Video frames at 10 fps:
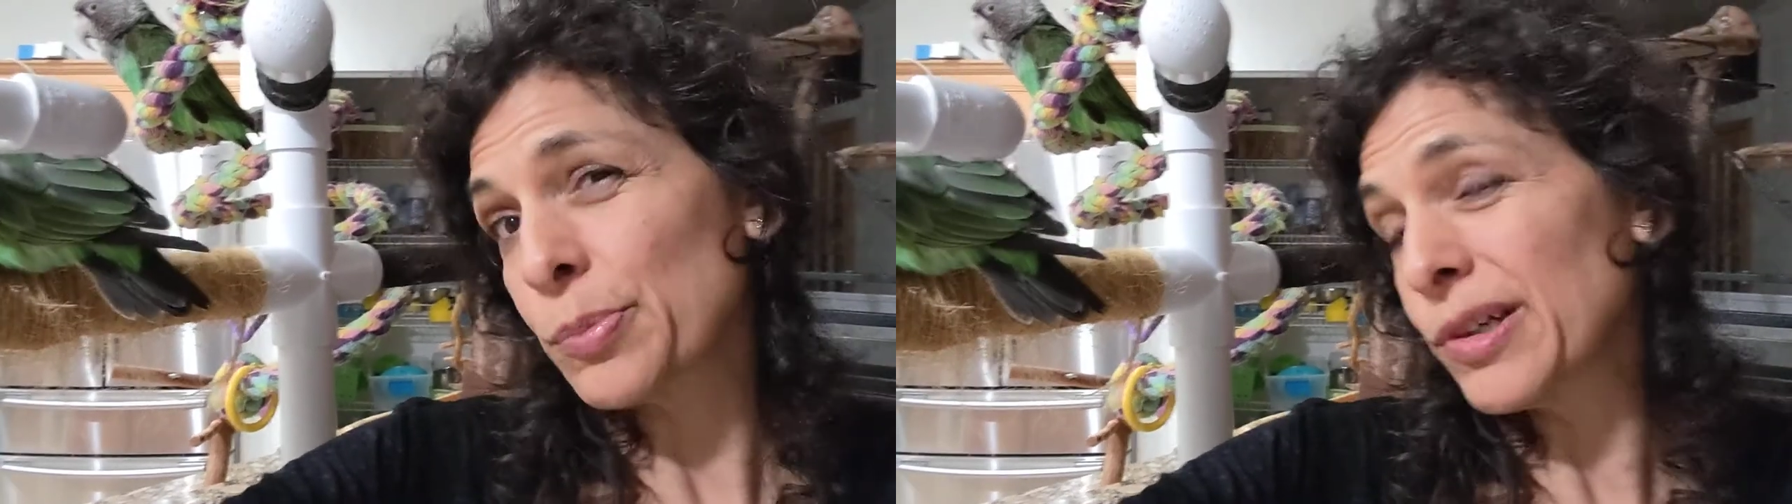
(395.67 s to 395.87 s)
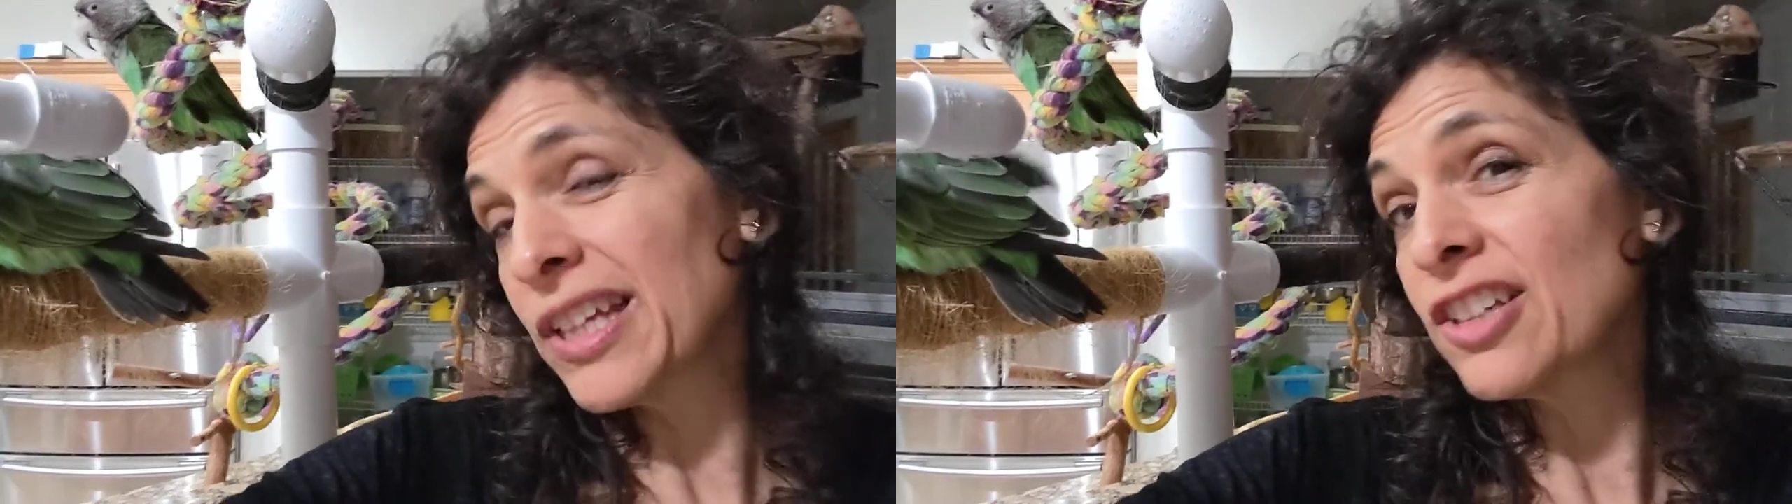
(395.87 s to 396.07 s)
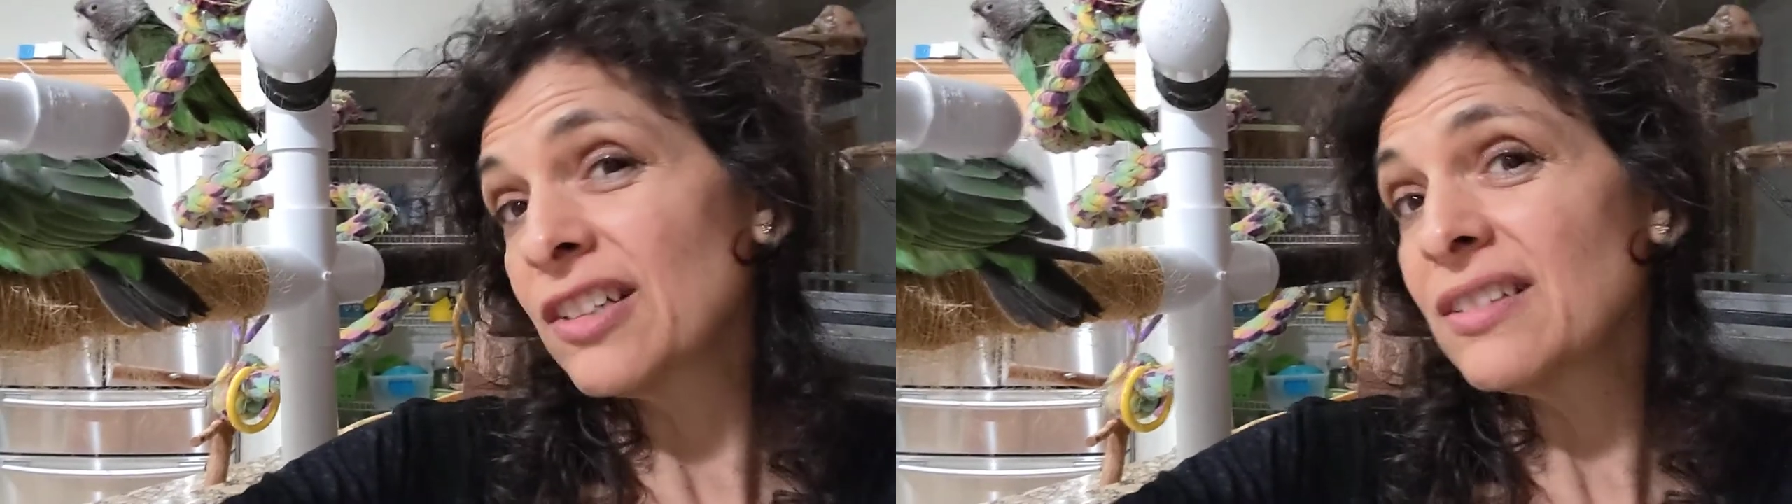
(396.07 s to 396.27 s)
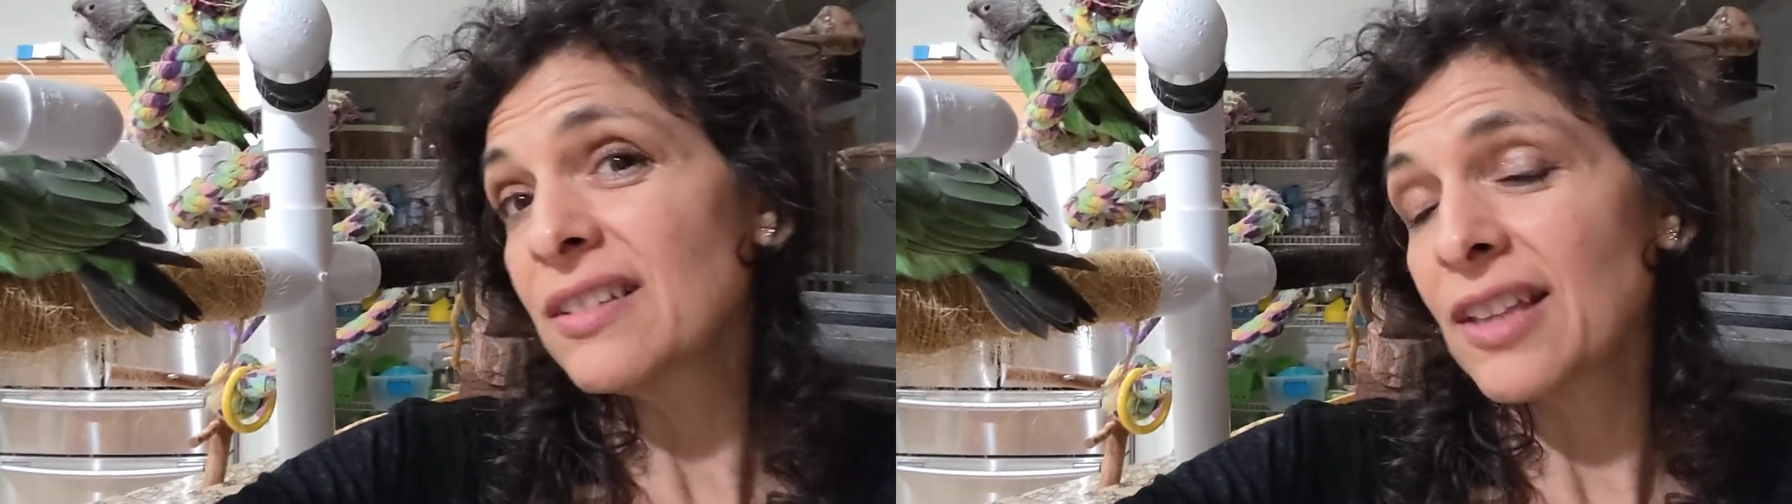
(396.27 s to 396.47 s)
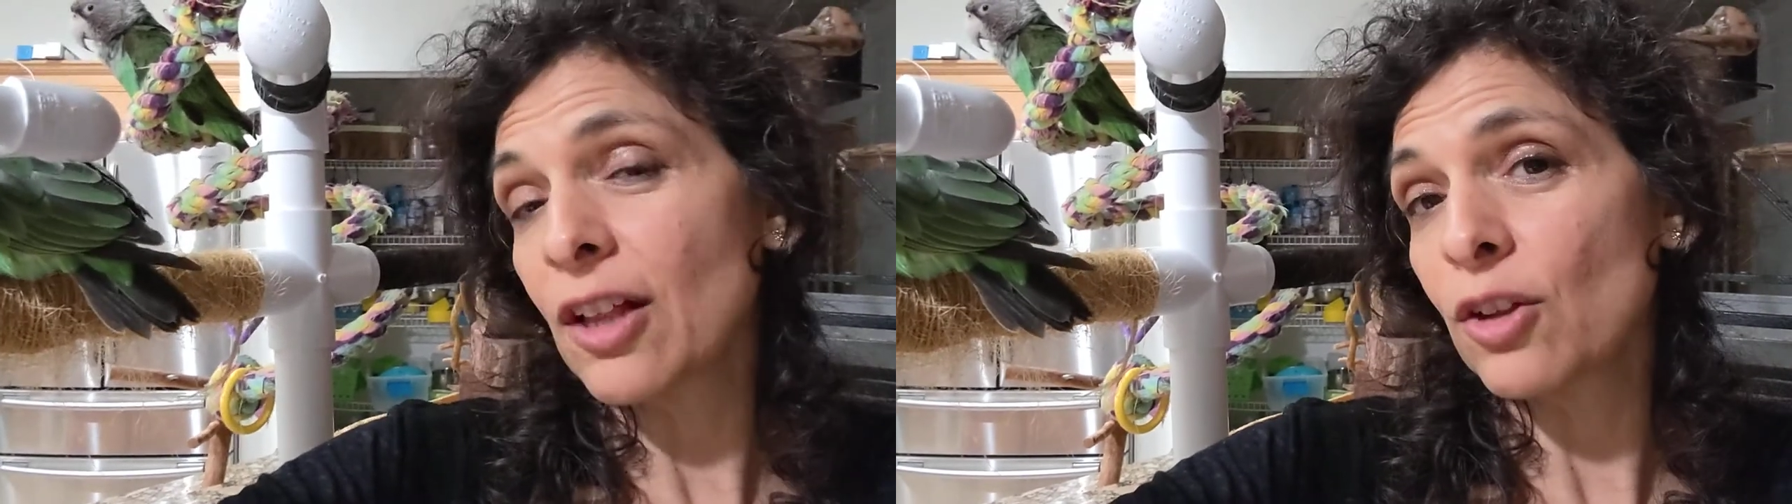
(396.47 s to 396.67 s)
pretty good
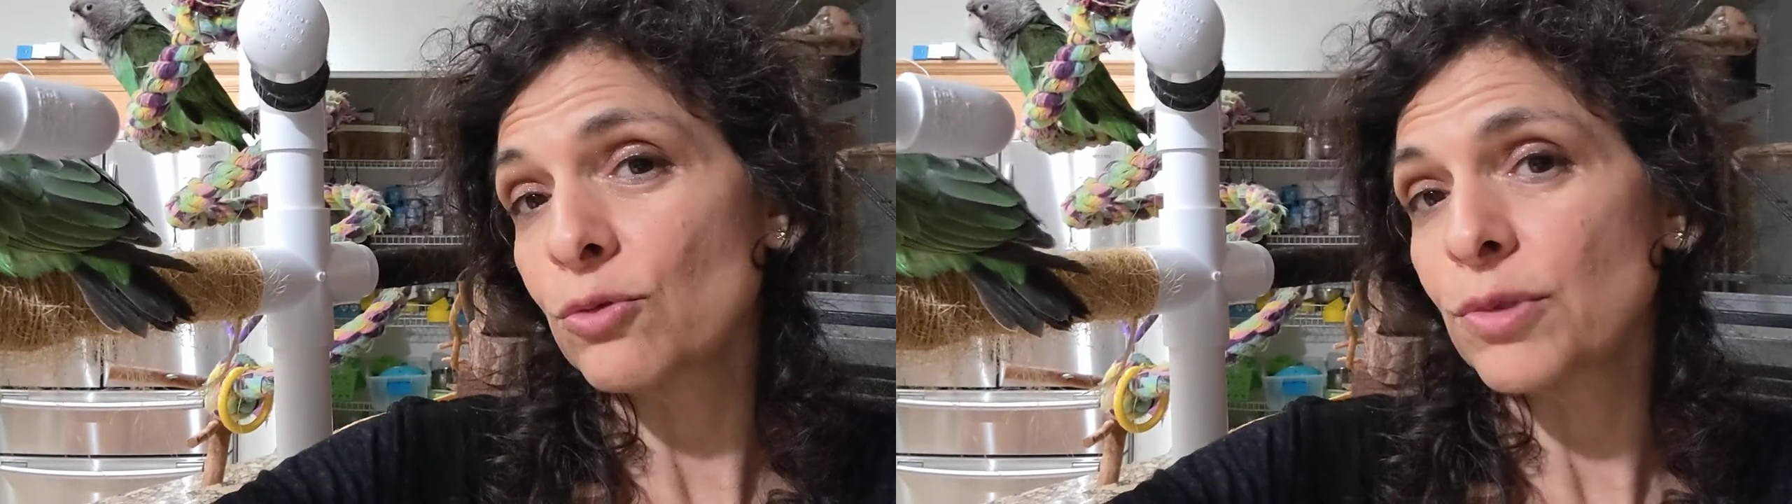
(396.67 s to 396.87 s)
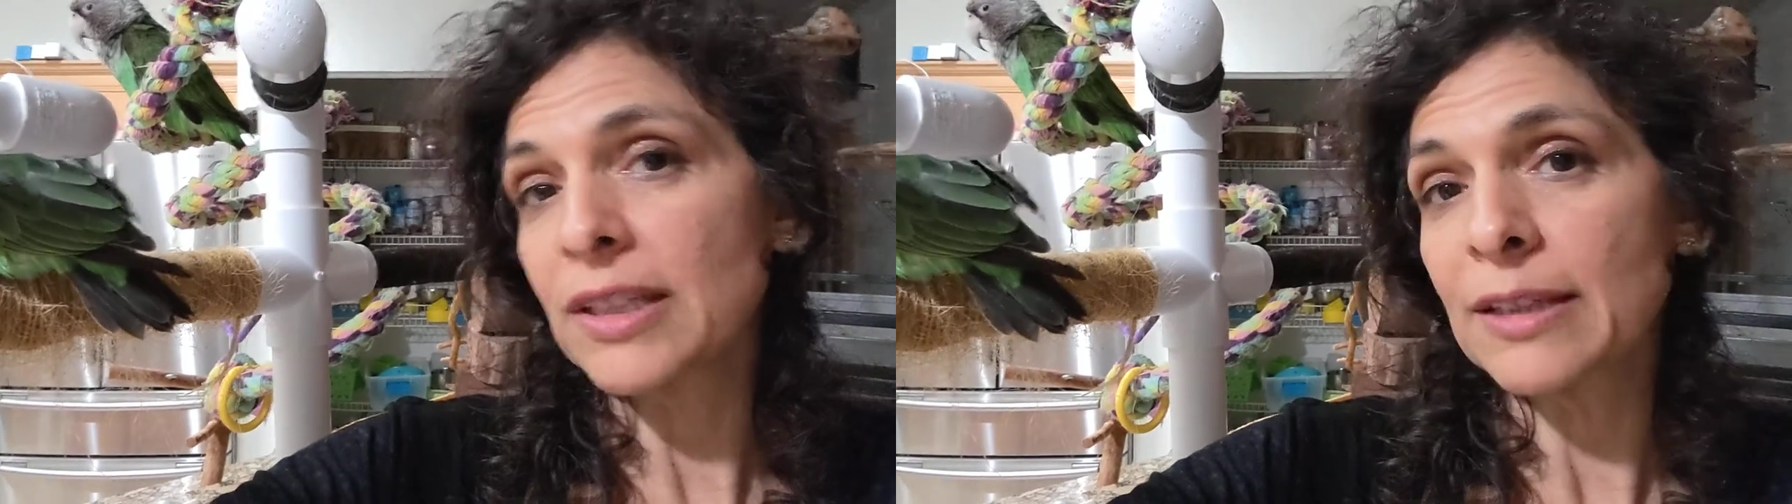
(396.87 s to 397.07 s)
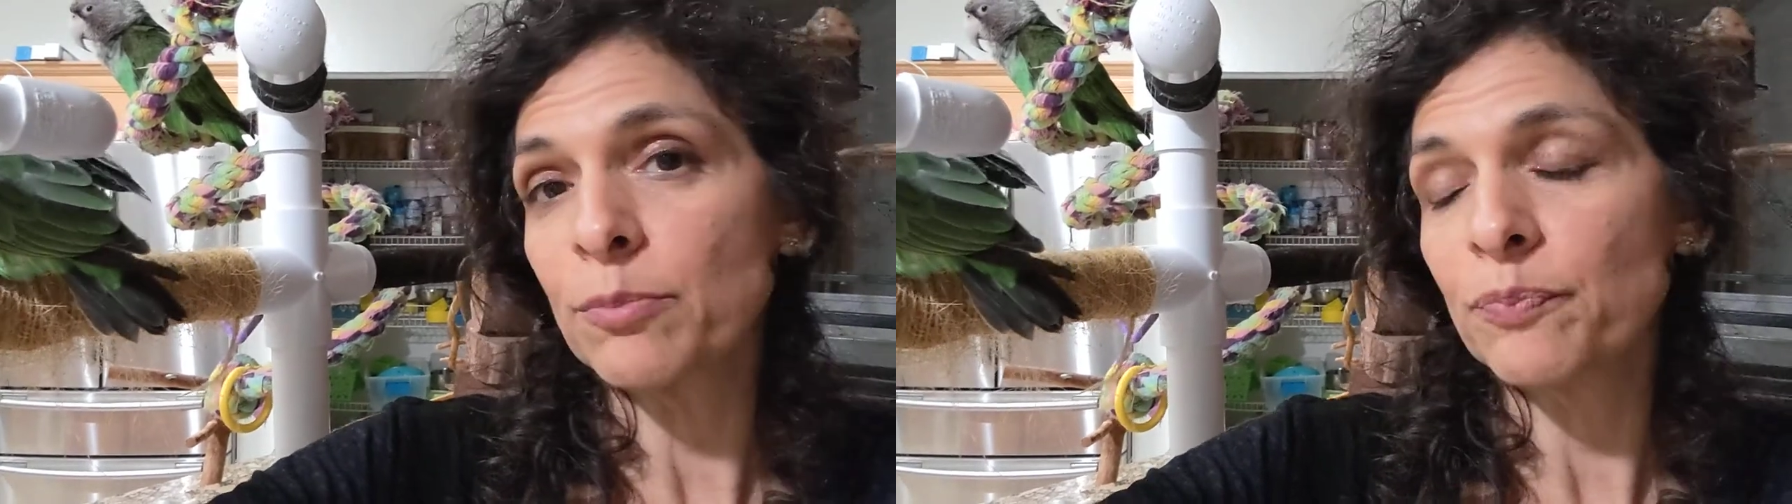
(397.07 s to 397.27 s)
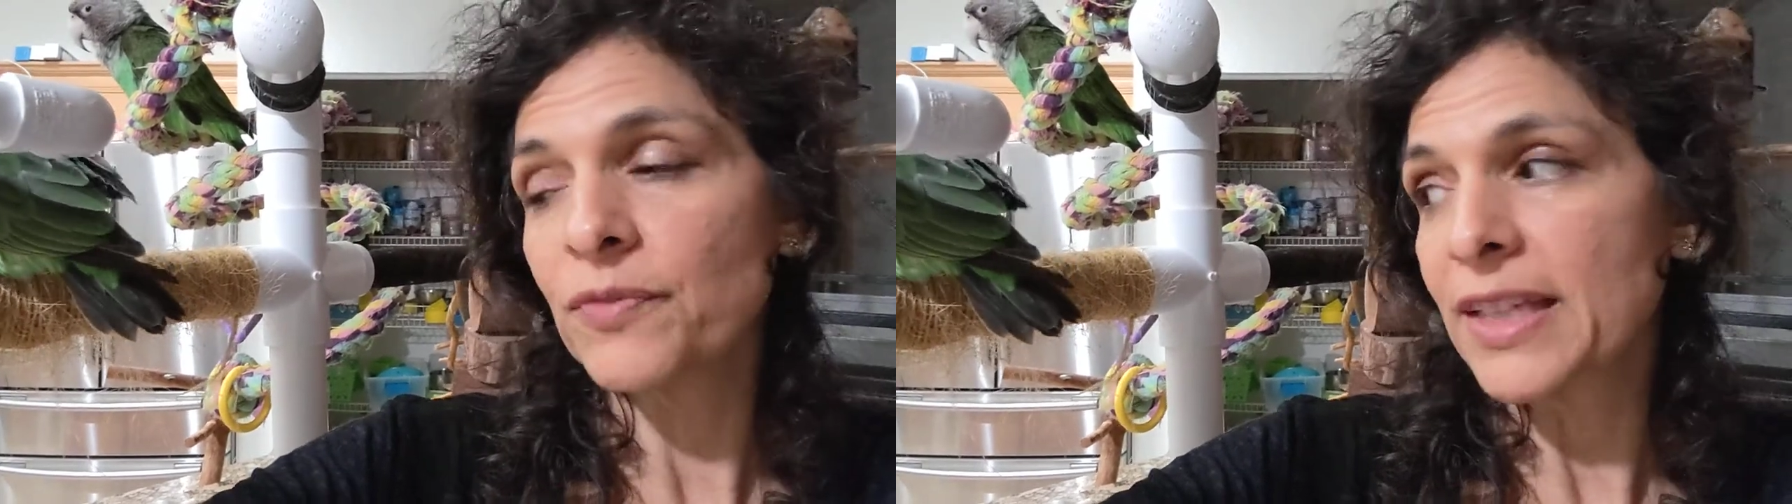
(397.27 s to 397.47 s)
that they'll really